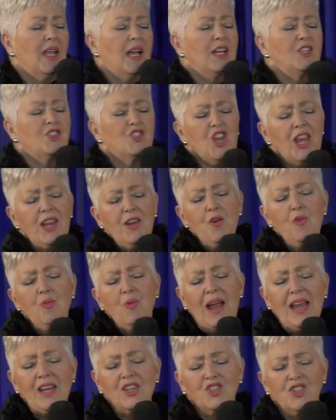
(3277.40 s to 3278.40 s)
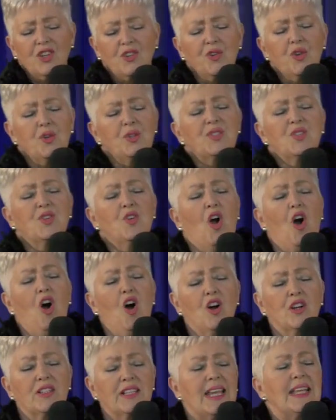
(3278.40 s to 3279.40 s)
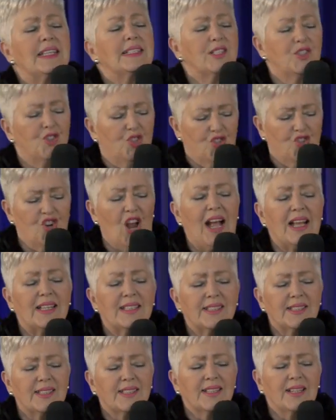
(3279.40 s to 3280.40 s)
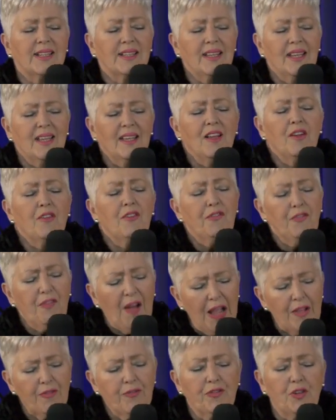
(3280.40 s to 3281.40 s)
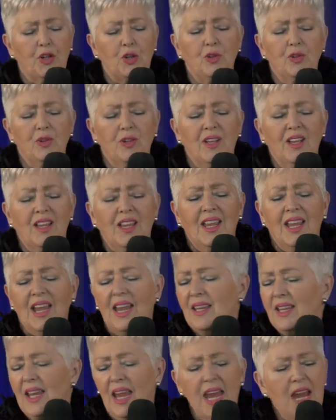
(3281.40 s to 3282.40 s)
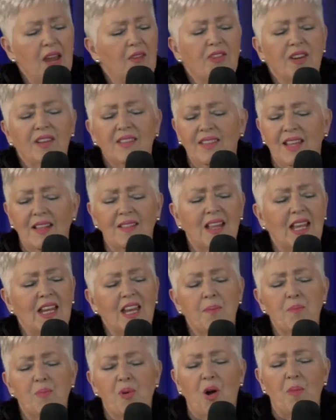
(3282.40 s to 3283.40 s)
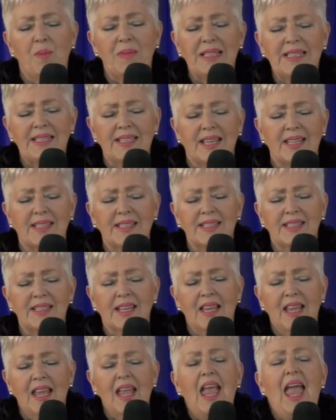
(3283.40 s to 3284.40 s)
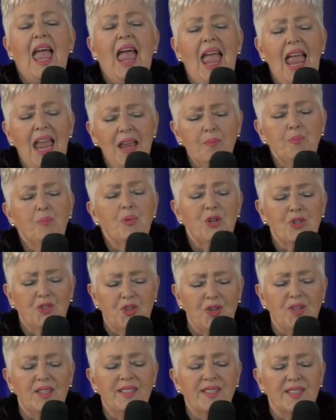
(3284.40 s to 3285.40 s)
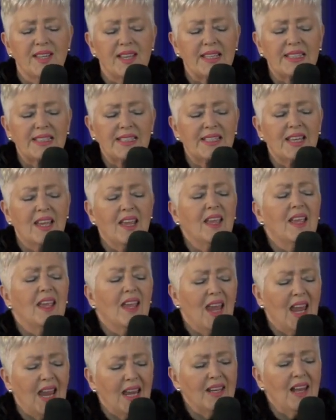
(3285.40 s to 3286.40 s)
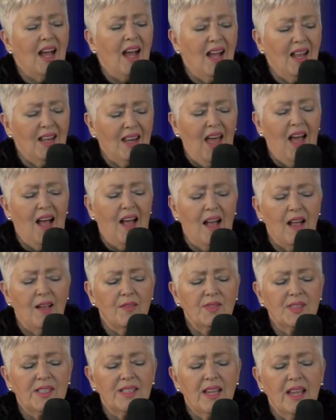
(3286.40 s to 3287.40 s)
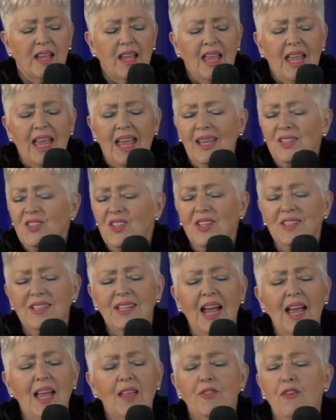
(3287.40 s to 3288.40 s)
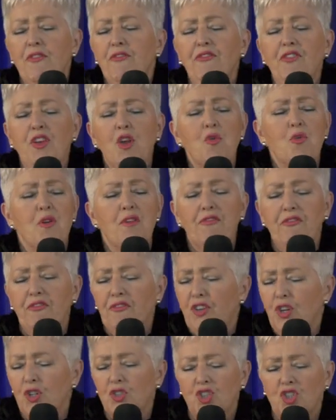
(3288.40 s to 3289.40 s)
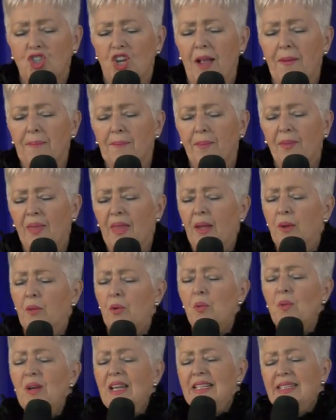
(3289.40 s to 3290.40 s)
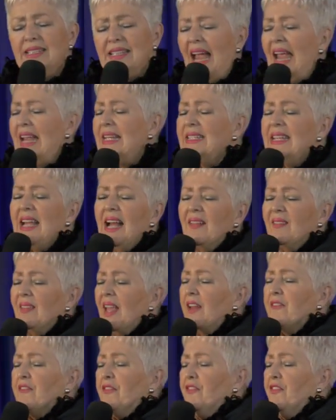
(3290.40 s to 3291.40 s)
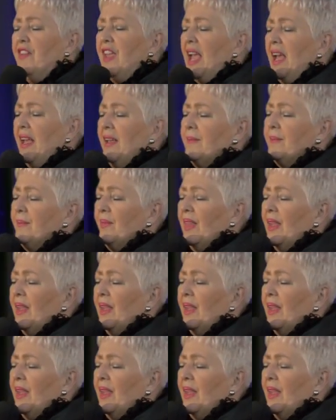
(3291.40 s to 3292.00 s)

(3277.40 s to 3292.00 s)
a generation whose God is just, faithful in everything that He promises and produces in our lives. And today, the fear of future, we want to take down that fear.